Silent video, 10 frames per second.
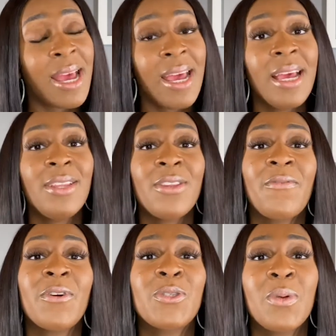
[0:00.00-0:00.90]
And the
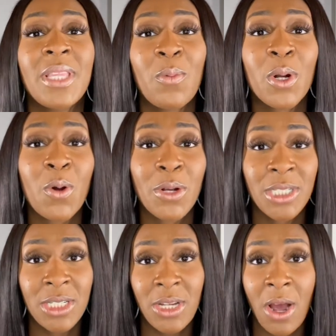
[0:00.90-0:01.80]
first one that we're going
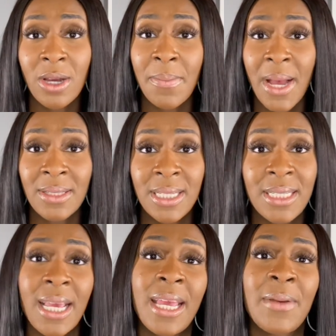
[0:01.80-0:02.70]
to talk about
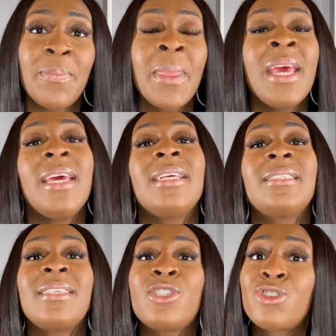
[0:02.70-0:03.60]
today
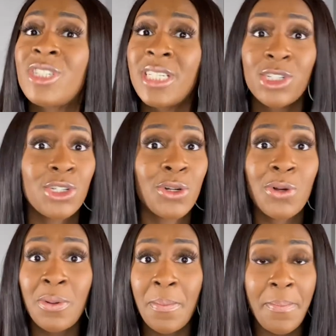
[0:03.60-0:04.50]
is
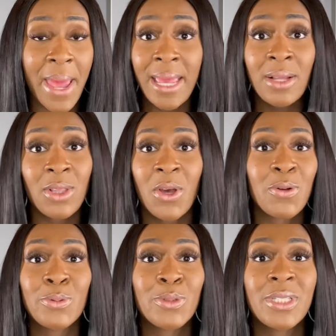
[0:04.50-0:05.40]
traditional bank
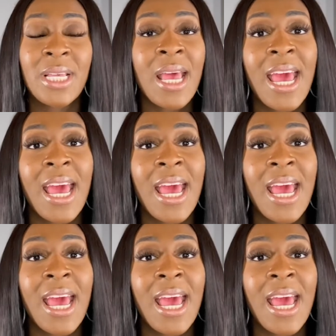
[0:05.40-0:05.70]
loans.